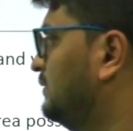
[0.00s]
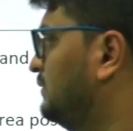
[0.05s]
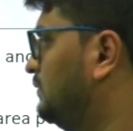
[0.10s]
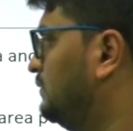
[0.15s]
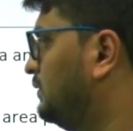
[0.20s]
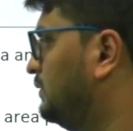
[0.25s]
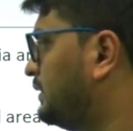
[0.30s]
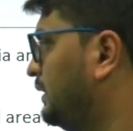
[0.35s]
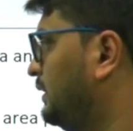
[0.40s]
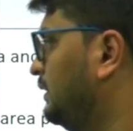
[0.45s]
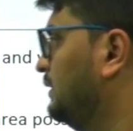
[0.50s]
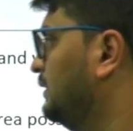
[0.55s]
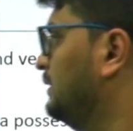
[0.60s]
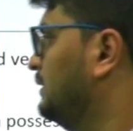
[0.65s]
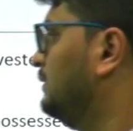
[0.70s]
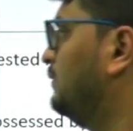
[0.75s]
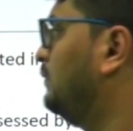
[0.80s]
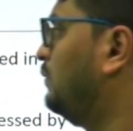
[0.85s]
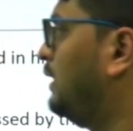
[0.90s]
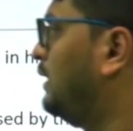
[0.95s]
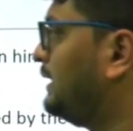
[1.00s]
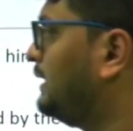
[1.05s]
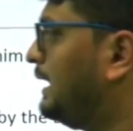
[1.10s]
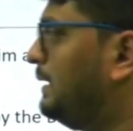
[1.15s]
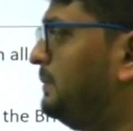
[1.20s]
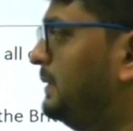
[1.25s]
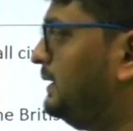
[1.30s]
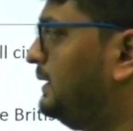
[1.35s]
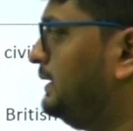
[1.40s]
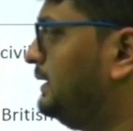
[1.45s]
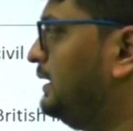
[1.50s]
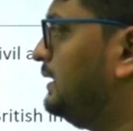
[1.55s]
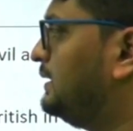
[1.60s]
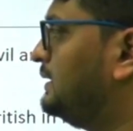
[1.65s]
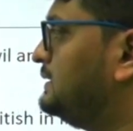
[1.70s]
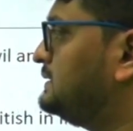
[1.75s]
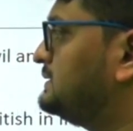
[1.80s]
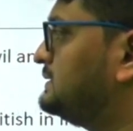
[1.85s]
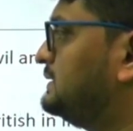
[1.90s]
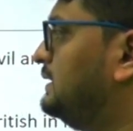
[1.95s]
Okay, what happened here
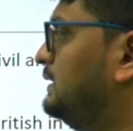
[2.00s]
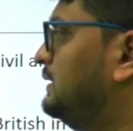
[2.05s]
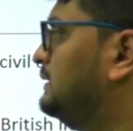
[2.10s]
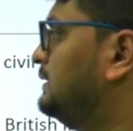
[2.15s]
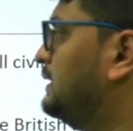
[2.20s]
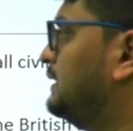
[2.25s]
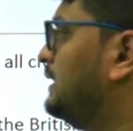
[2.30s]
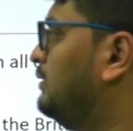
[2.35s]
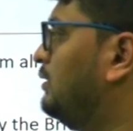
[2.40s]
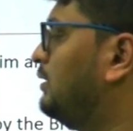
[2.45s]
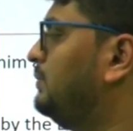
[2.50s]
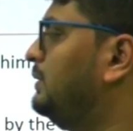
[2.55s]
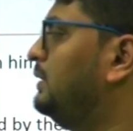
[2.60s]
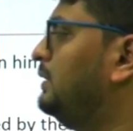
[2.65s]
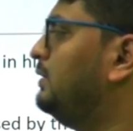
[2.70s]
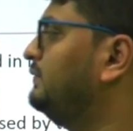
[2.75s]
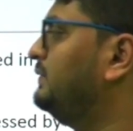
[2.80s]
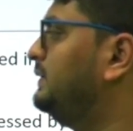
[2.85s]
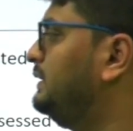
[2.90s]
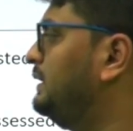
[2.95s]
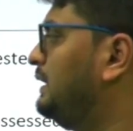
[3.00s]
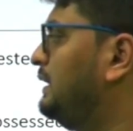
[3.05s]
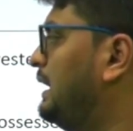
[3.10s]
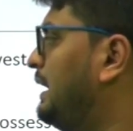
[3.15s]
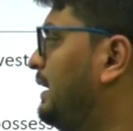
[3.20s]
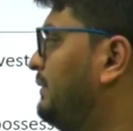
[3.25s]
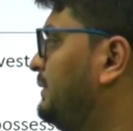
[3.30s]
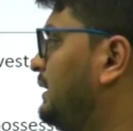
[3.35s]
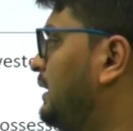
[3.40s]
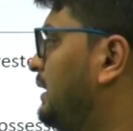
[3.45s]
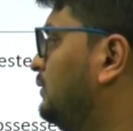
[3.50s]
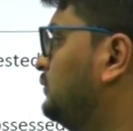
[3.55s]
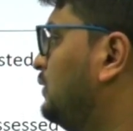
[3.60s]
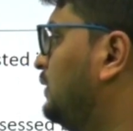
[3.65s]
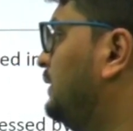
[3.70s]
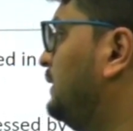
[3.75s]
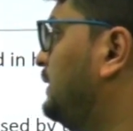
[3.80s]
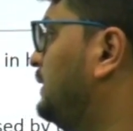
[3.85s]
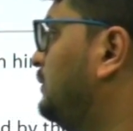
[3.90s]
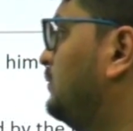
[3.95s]
is the government of India having
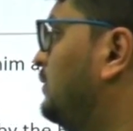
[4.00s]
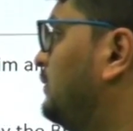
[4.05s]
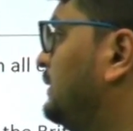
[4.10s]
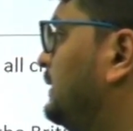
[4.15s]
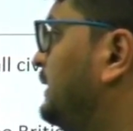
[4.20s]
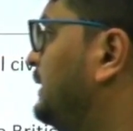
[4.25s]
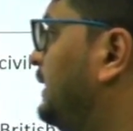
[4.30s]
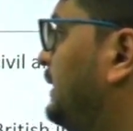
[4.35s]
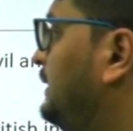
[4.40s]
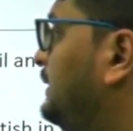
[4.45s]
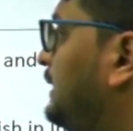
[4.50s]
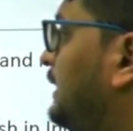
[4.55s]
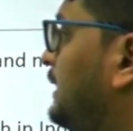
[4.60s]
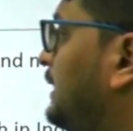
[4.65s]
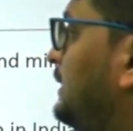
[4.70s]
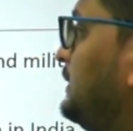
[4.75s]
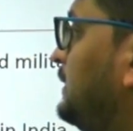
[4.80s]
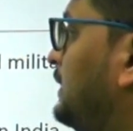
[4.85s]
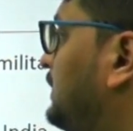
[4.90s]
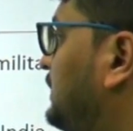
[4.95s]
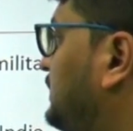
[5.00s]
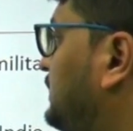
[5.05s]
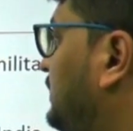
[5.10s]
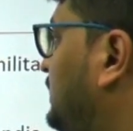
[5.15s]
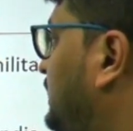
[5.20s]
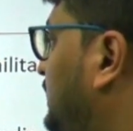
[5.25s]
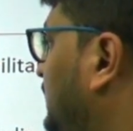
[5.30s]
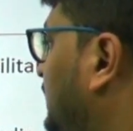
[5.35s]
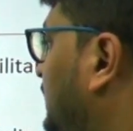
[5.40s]
authority over the entire territory